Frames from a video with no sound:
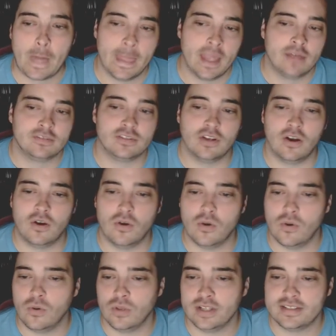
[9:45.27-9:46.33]

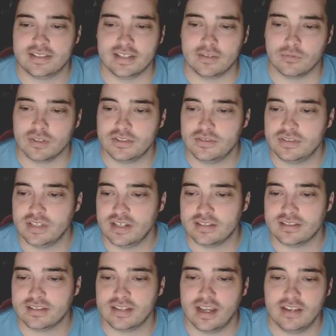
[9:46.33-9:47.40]
So let's see, once you set
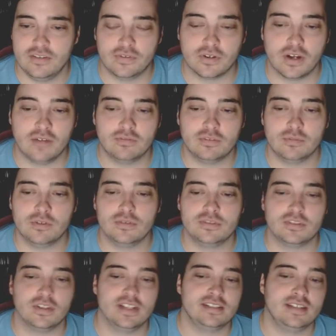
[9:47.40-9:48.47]
aside and you feel comfortable,
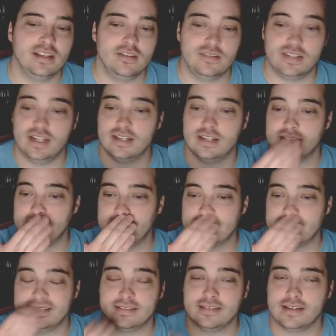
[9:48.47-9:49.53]
so let's say you set aside
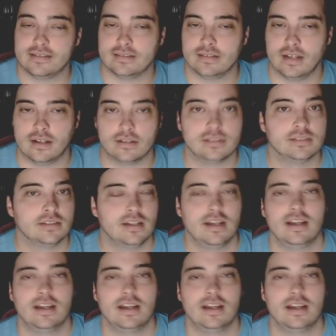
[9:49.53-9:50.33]
$6,000.